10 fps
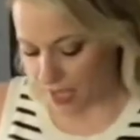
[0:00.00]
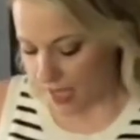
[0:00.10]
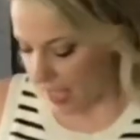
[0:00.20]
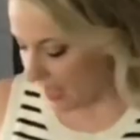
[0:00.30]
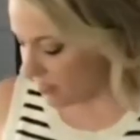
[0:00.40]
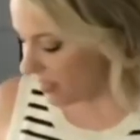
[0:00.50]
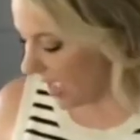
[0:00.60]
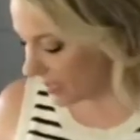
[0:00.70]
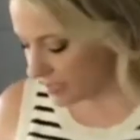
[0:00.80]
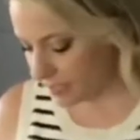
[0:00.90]
And
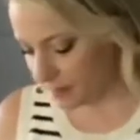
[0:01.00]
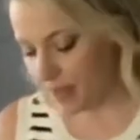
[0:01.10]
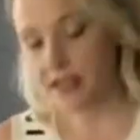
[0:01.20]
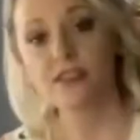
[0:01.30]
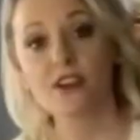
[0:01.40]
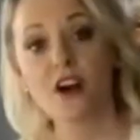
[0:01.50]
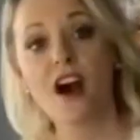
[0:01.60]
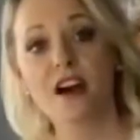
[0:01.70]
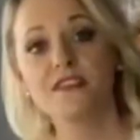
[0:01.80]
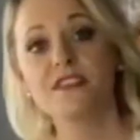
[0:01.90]
that is to make the
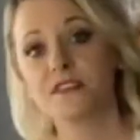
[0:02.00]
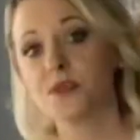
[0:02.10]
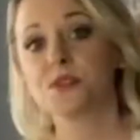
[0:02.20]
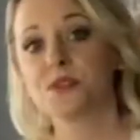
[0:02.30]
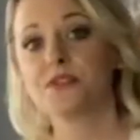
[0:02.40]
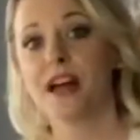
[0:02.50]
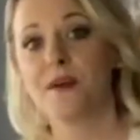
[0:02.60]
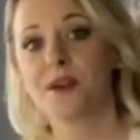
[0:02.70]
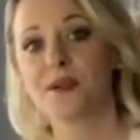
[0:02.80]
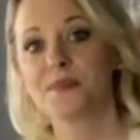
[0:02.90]
coffee filter
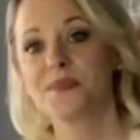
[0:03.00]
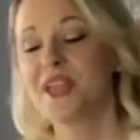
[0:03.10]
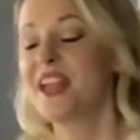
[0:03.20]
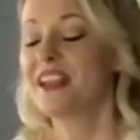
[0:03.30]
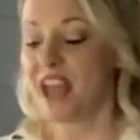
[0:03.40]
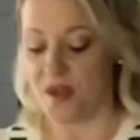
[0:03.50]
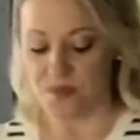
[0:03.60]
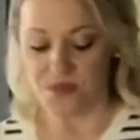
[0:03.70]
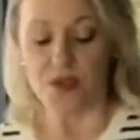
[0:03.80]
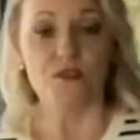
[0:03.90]
flower. Now,
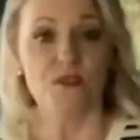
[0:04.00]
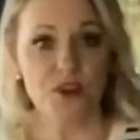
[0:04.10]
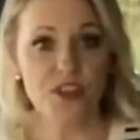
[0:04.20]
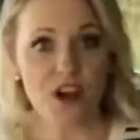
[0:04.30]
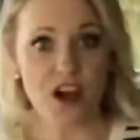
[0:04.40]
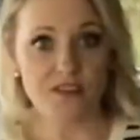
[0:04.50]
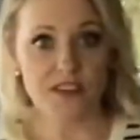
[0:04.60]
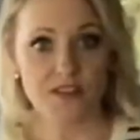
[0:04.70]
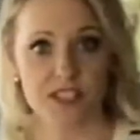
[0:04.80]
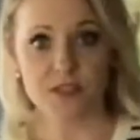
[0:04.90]
for the coffee
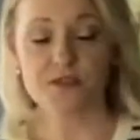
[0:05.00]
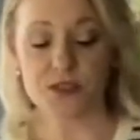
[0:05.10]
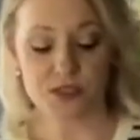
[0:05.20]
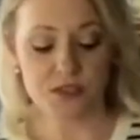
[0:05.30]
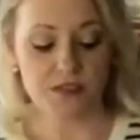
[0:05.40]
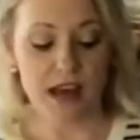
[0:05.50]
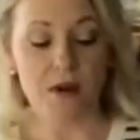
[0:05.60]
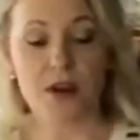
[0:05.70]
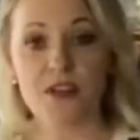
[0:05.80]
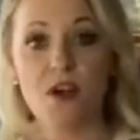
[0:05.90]
filter
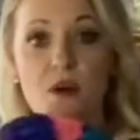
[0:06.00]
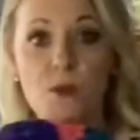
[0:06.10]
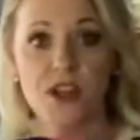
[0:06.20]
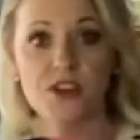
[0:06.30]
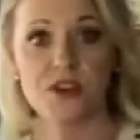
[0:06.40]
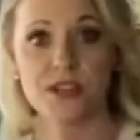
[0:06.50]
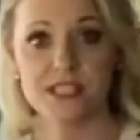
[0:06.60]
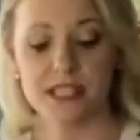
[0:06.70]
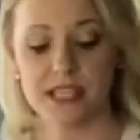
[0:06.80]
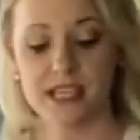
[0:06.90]
flower, what you're going
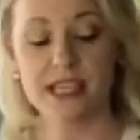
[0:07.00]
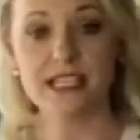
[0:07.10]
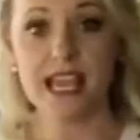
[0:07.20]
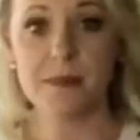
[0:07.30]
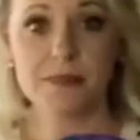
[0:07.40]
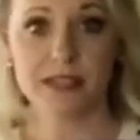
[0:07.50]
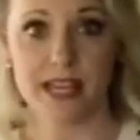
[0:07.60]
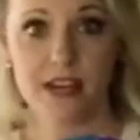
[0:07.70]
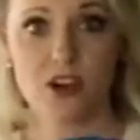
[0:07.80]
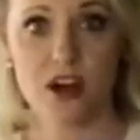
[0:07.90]
to need is a
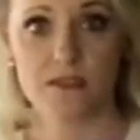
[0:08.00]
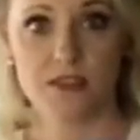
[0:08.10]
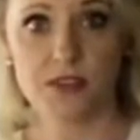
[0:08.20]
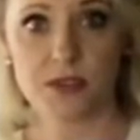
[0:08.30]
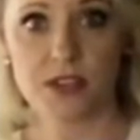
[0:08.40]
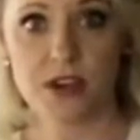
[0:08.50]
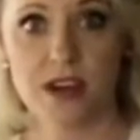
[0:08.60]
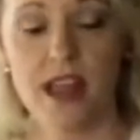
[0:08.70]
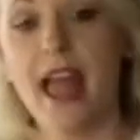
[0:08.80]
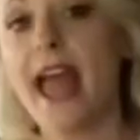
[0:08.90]
plain coffee filter
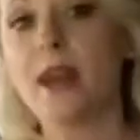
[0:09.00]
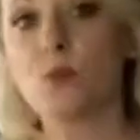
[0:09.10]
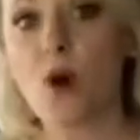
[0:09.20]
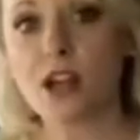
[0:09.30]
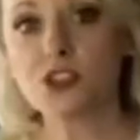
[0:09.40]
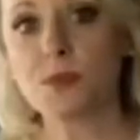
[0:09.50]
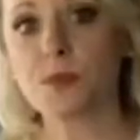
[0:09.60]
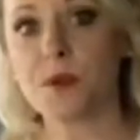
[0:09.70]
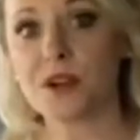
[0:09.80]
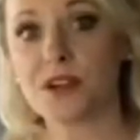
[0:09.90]
and washable
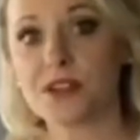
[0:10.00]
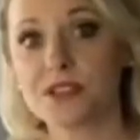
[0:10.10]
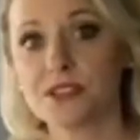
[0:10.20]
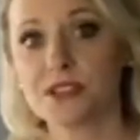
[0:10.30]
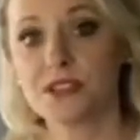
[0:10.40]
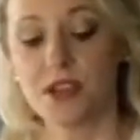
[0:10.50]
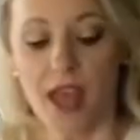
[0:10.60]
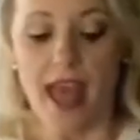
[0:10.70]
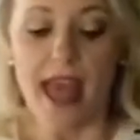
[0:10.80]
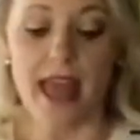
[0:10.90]
markers.
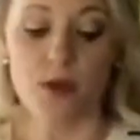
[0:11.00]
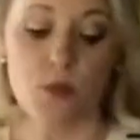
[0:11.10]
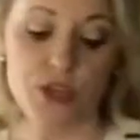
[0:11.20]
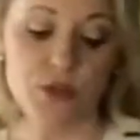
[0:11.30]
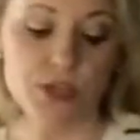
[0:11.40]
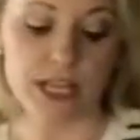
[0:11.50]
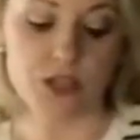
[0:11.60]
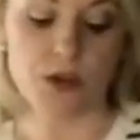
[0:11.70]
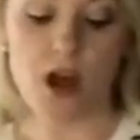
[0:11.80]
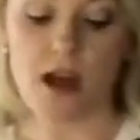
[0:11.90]
And when you get
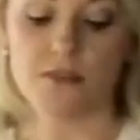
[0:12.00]
your coffee